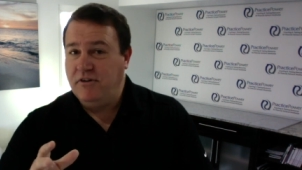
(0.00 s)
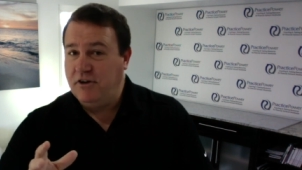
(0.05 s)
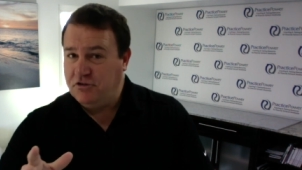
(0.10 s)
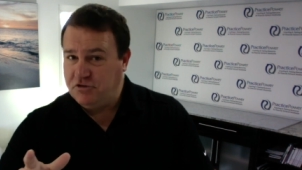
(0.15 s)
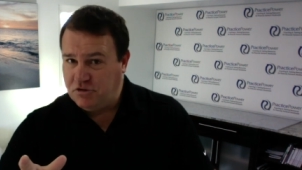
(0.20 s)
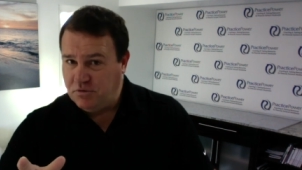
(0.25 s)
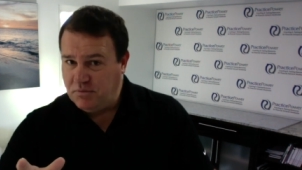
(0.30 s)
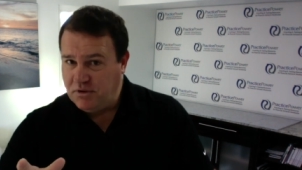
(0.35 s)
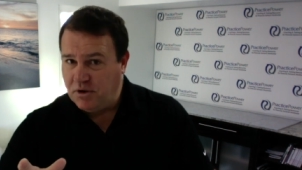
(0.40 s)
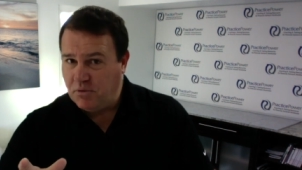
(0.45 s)

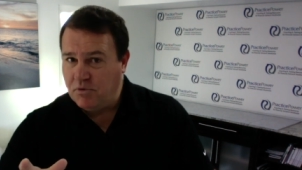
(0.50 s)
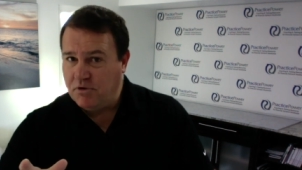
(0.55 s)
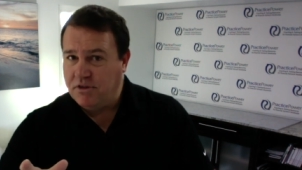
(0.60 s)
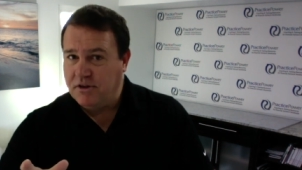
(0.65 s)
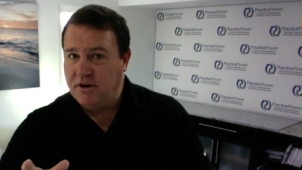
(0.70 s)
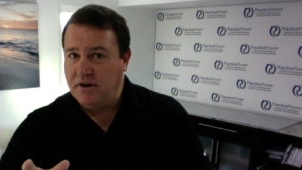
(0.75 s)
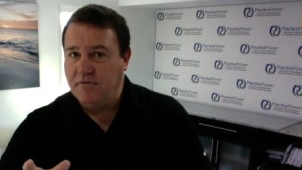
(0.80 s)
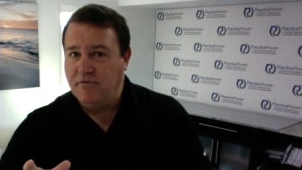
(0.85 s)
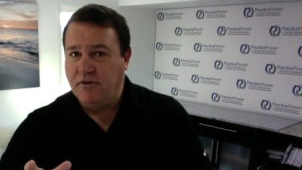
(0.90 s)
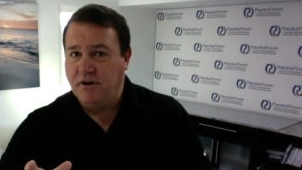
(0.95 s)
Assuming they're with
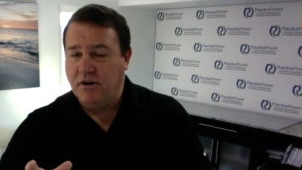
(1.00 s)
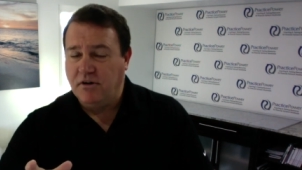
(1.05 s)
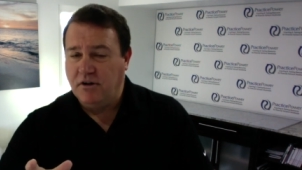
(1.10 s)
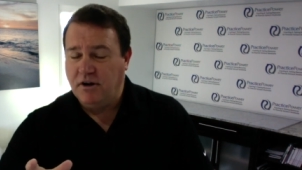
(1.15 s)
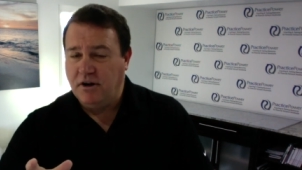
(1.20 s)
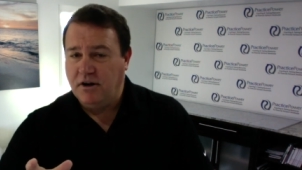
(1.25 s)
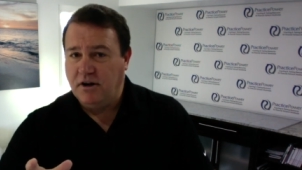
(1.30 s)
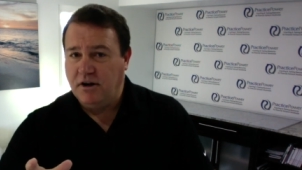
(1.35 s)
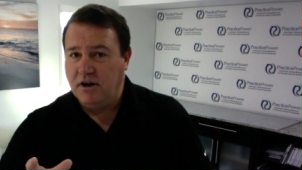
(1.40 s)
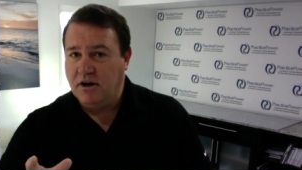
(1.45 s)
a,
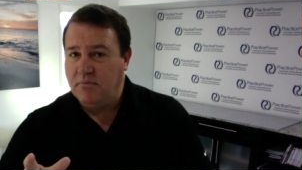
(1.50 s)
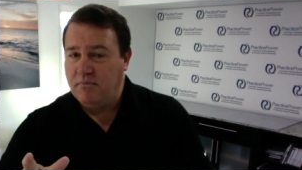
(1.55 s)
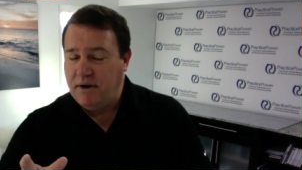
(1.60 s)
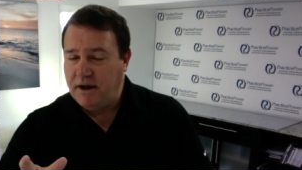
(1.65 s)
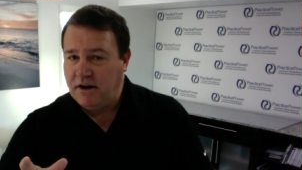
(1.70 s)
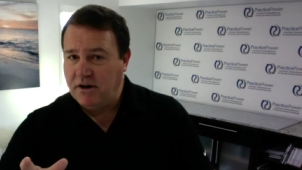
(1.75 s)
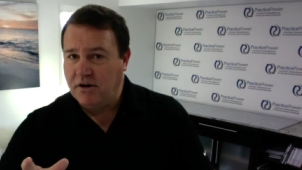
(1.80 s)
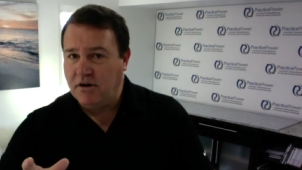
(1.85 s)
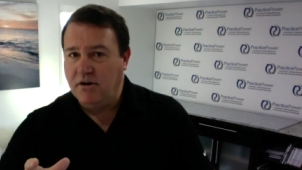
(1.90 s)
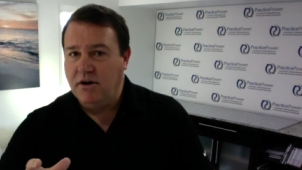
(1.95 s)
a
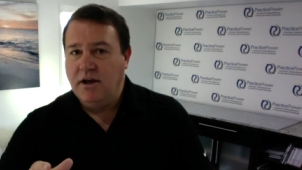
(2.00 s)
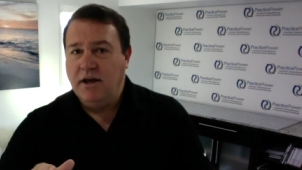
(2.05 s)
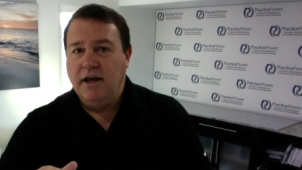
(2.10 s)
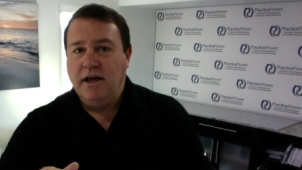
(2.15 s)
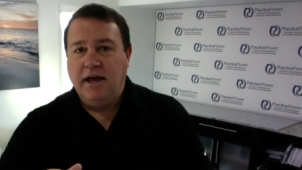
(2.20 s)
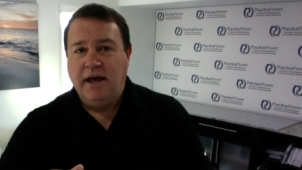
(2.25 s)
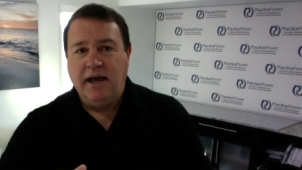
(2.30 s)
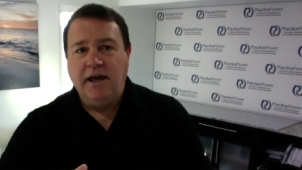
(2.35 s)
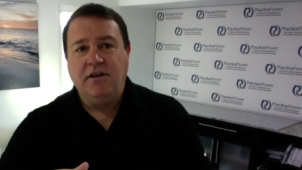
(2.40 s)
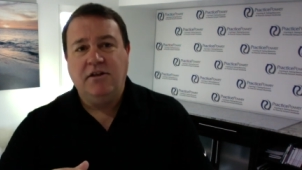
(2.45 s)
competitor,
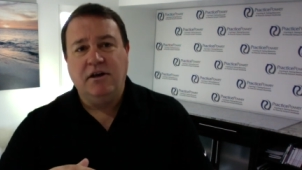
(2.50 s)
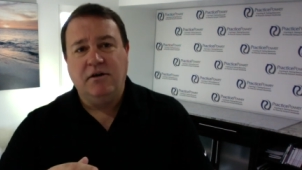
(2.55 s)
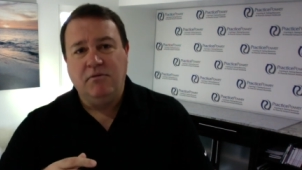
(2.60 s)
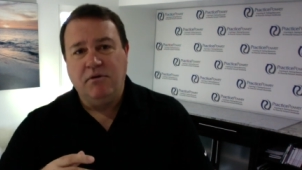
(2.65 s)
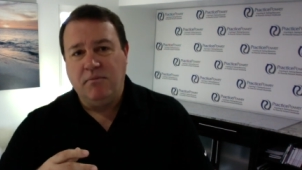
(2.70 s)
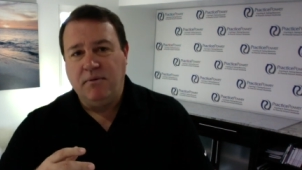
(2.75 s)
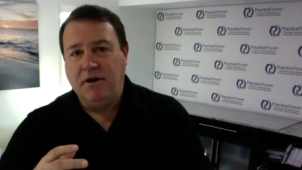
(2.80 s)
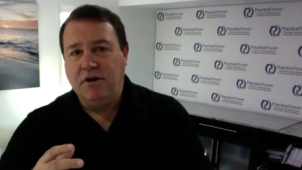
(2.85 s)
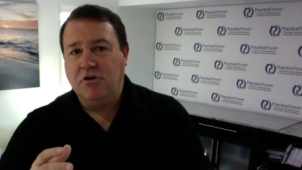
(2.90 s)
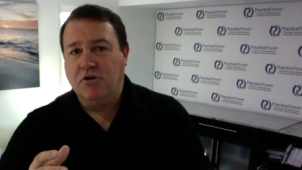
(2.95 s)
hey, tell me
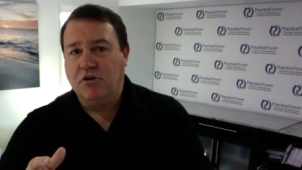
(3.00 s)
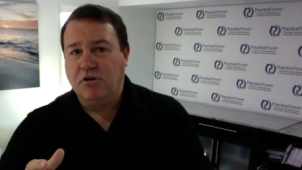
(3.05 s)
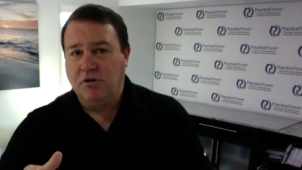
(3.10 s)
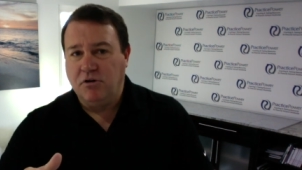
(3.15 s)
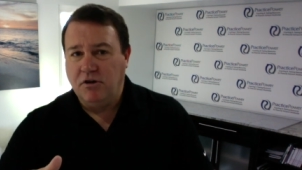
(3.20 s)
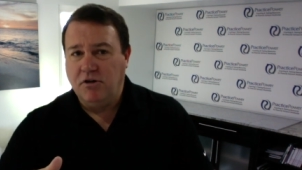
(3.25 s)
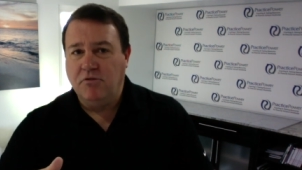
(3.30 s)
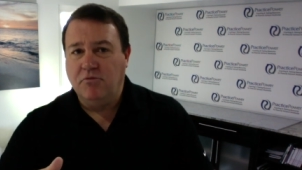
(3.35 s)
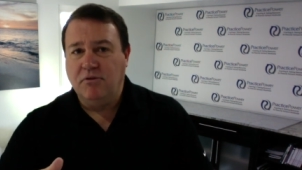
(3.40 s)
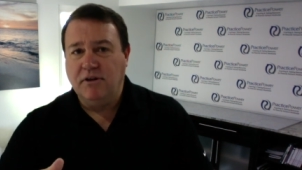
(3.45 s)
about your
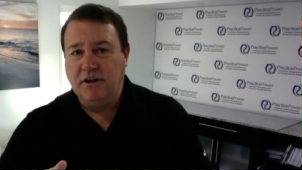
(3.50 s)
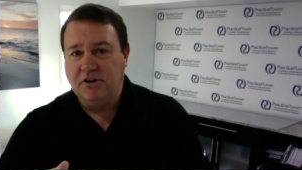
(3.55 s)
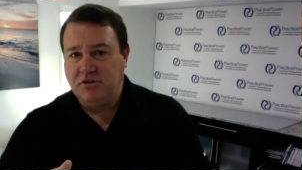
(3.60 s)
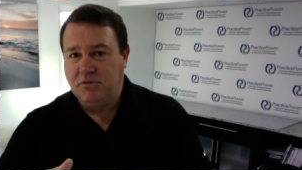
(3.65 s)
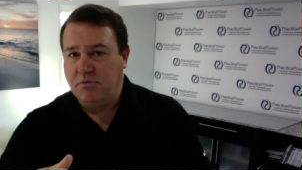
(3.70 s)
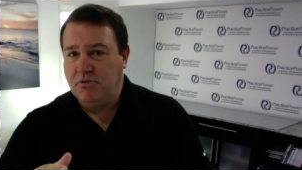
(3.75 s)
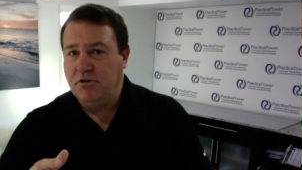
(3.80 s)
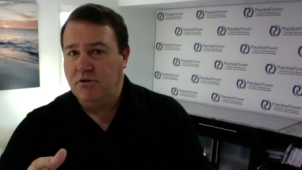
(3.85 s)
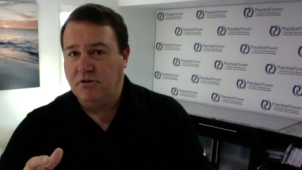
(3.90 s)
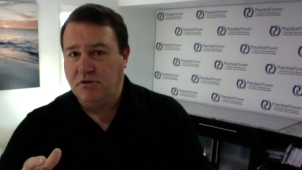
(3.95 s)
current
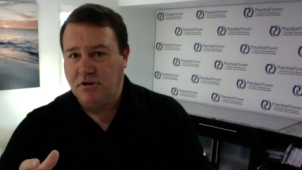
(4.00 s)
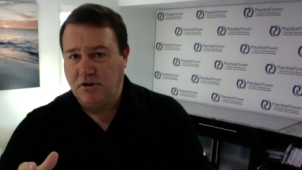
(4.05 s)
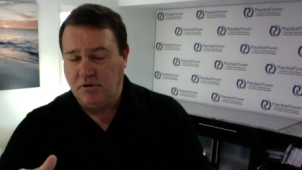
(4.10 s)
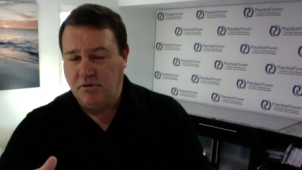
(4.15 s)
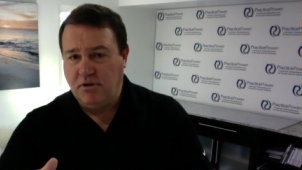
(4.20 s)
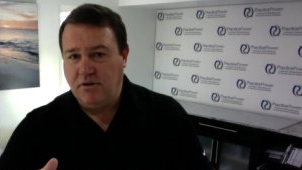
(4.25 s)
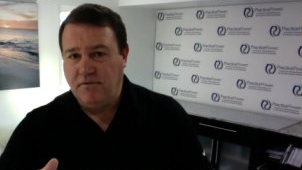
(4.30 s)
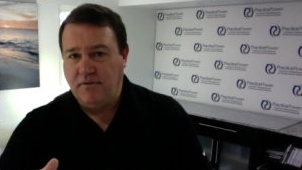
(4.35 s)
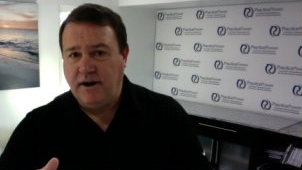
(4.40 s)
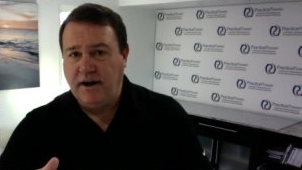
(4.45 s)
relationship with your
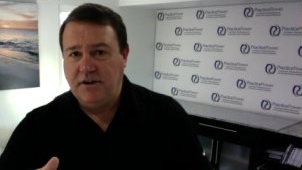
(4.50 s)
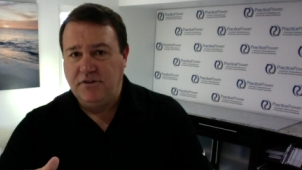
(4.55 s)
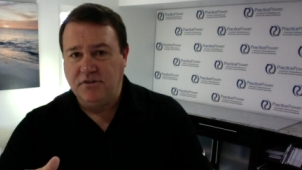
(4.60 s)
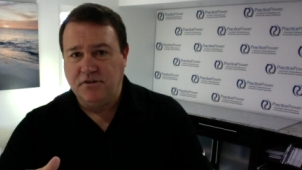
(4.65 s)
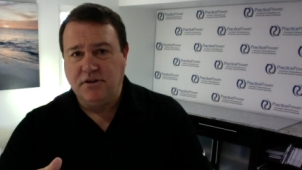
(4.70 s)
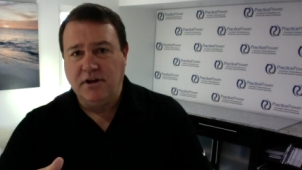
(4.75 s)
current advisor.